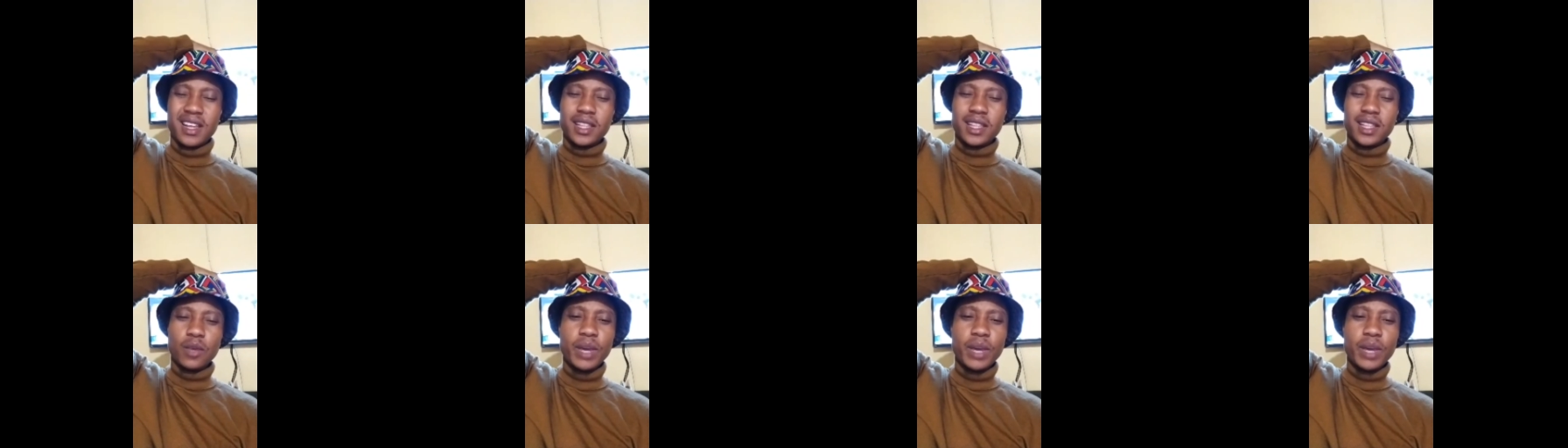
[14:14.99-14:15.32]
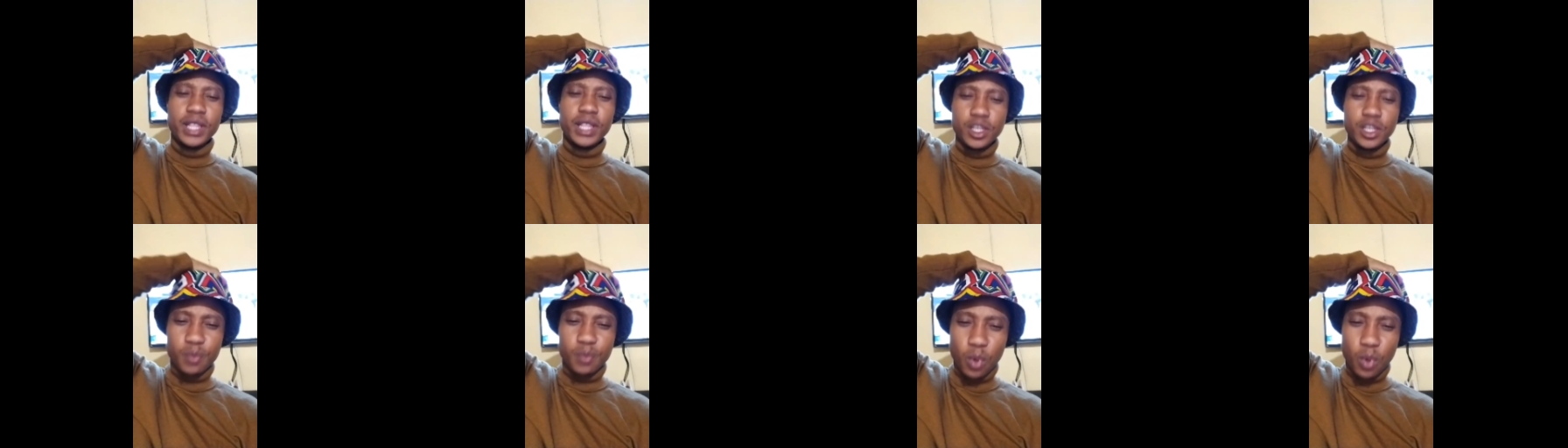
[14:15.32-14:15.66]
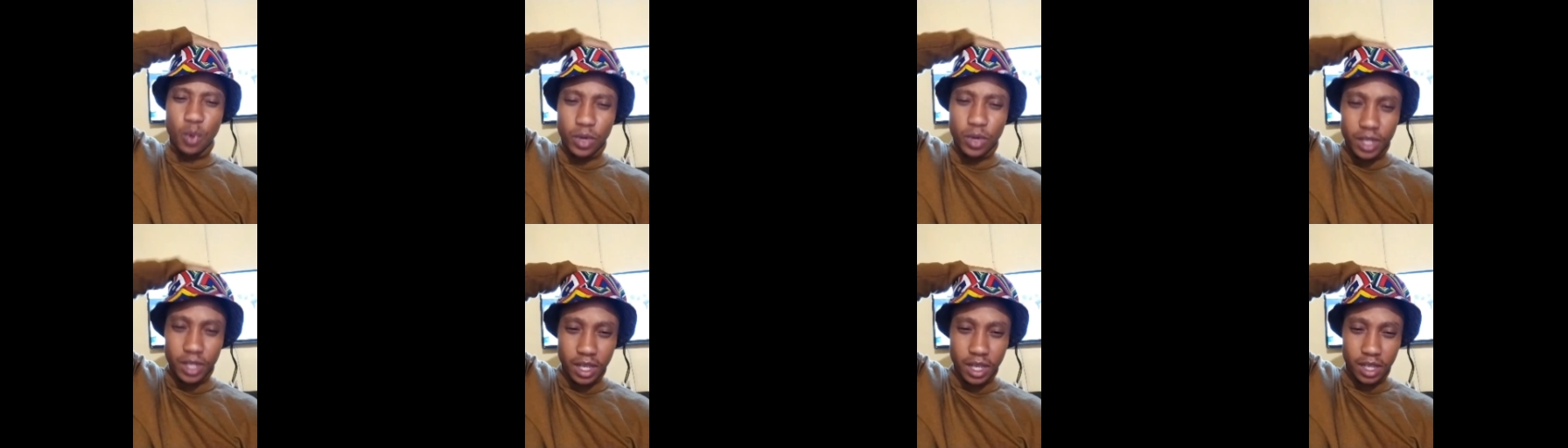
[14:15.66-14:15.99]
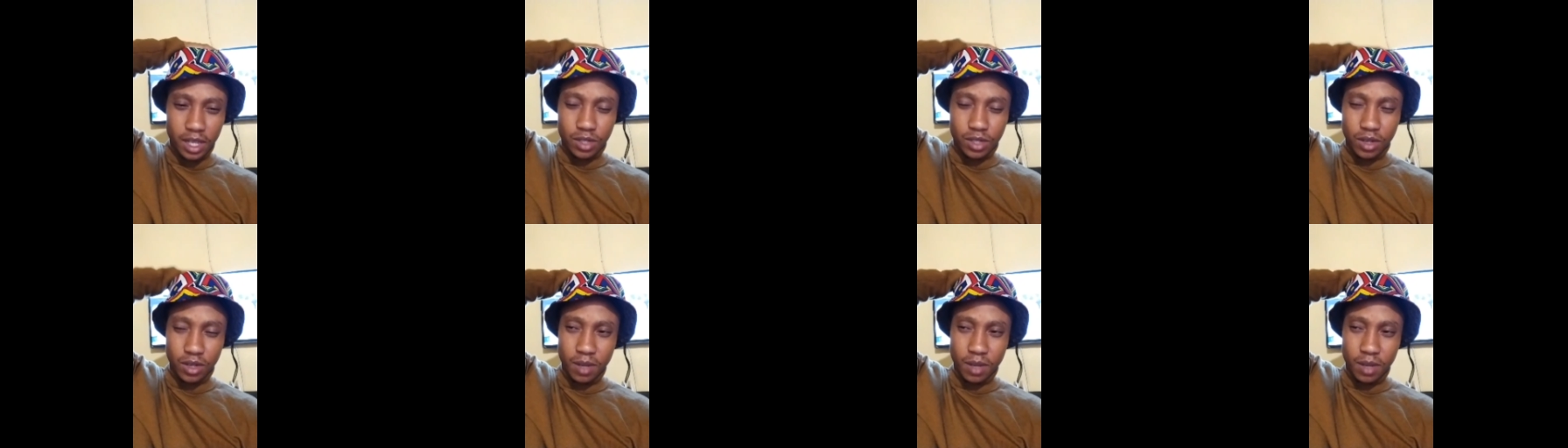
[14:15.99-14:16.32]
the way this book
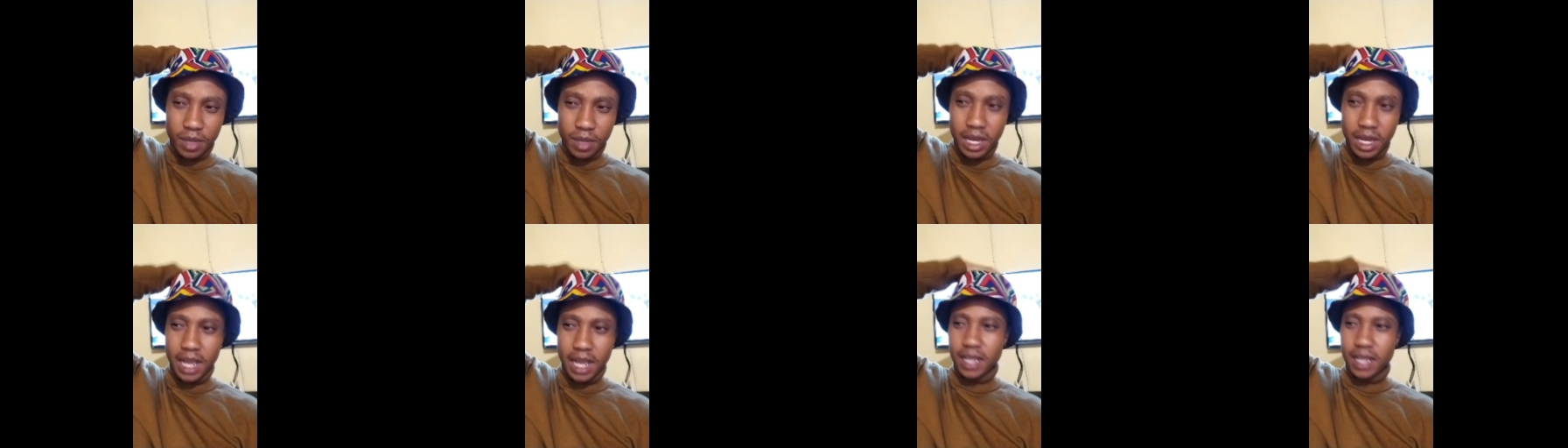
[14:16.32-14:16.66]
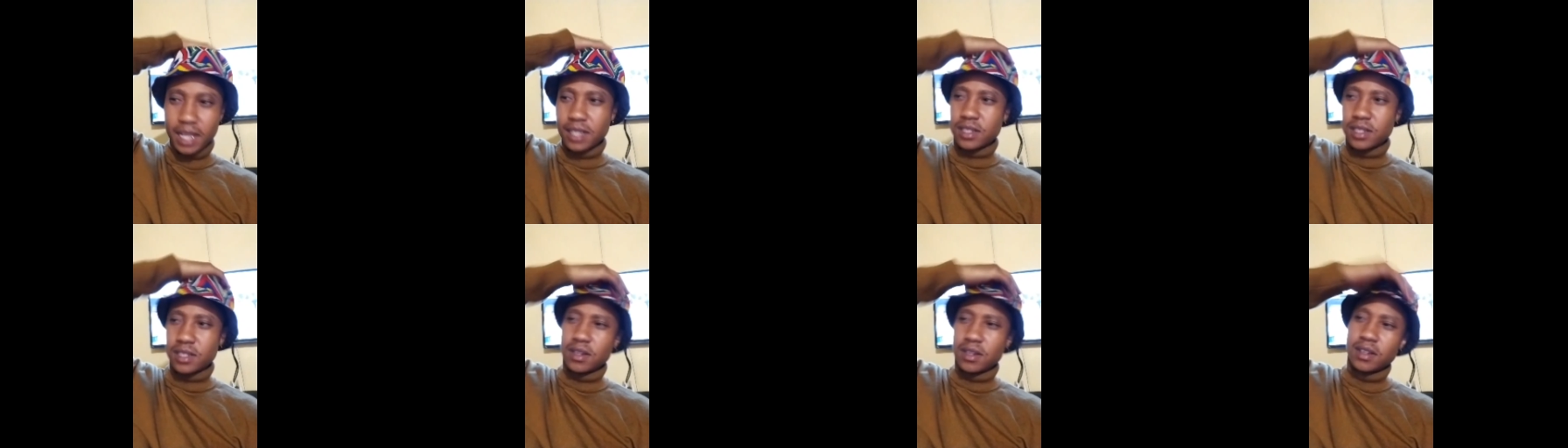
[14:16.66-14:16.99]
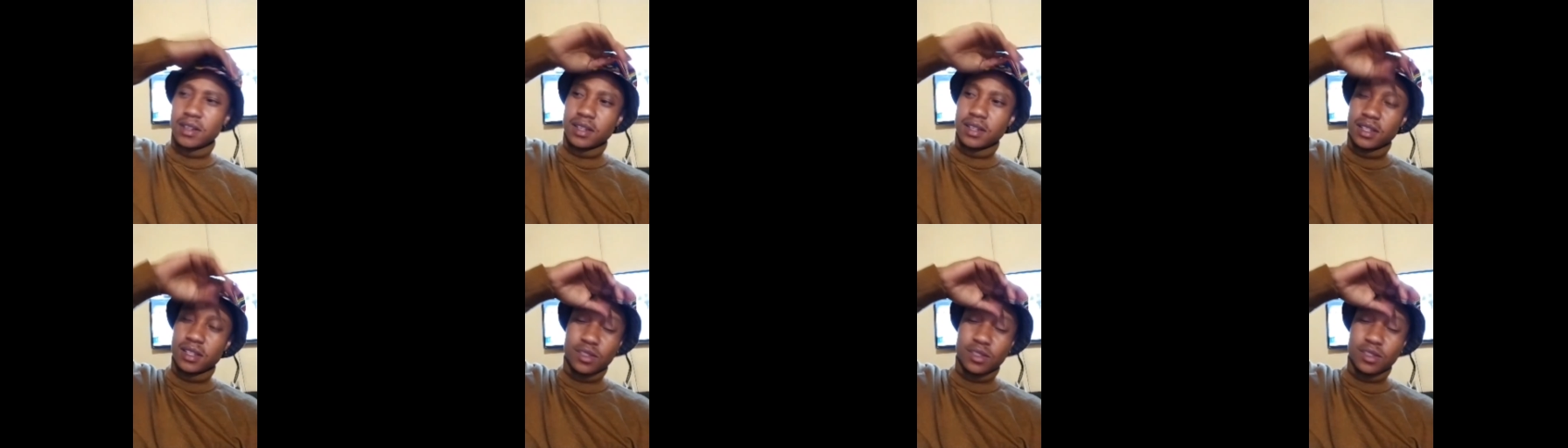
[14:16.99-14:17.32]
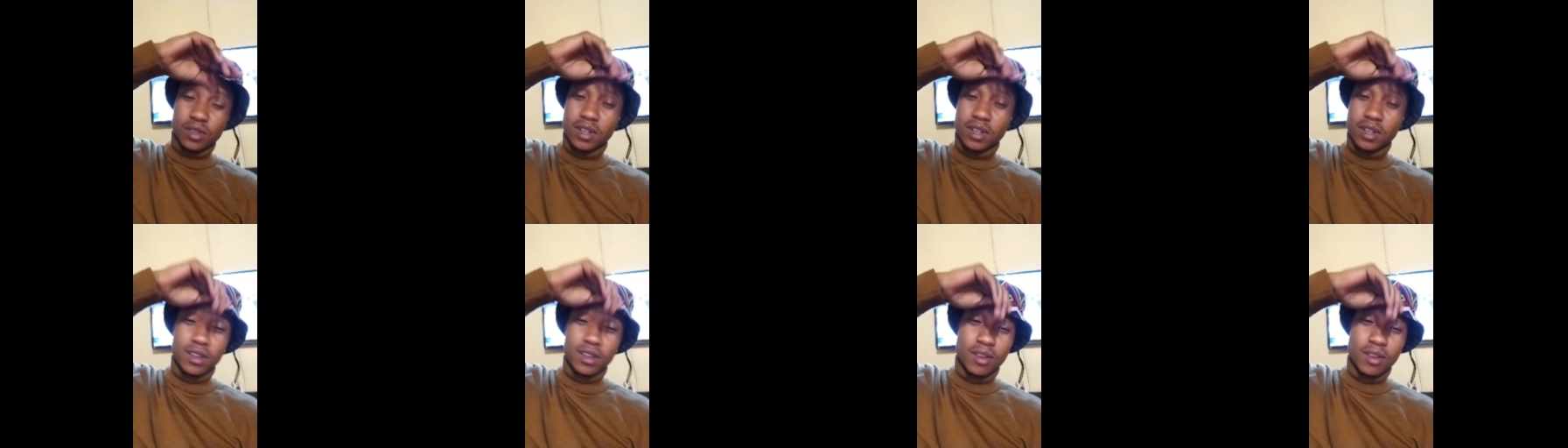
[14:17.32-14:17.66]
is gonna be like, it's not
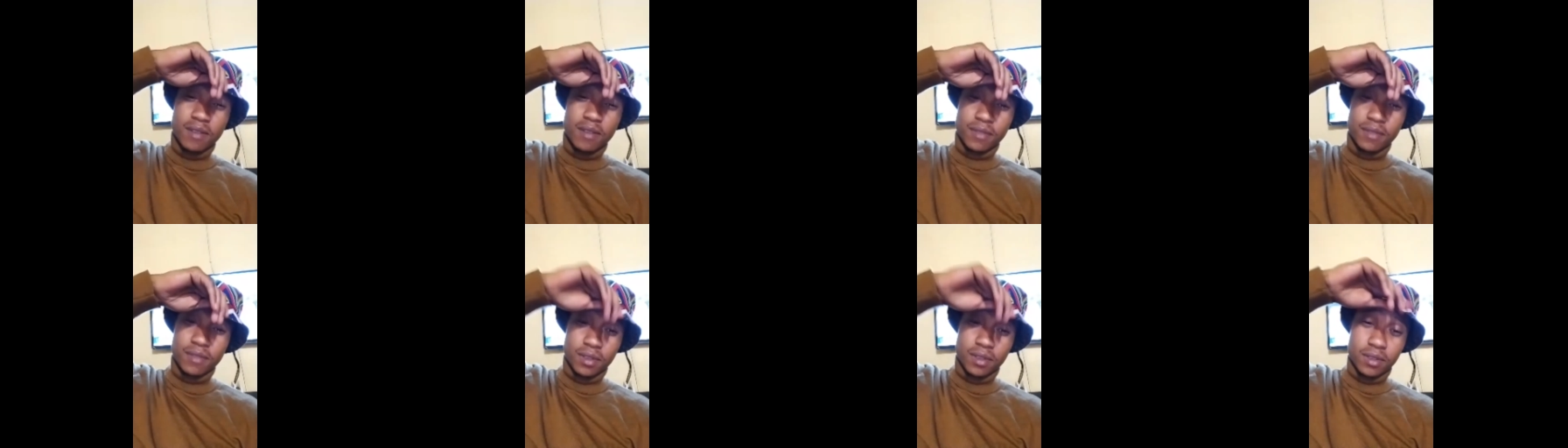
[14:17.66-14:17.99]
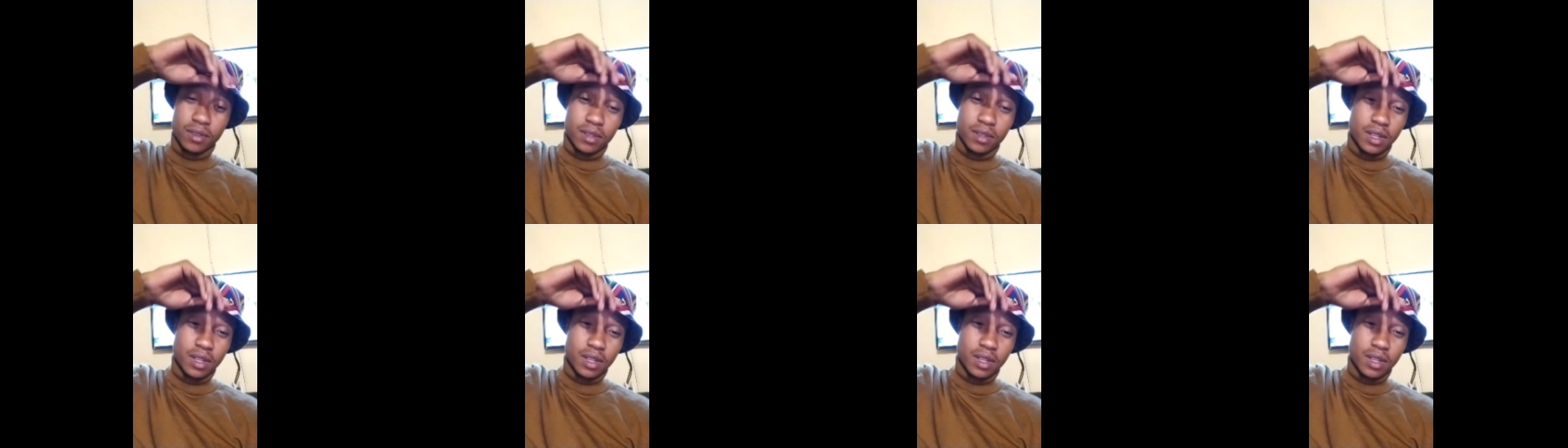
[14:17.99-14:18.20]
a novel.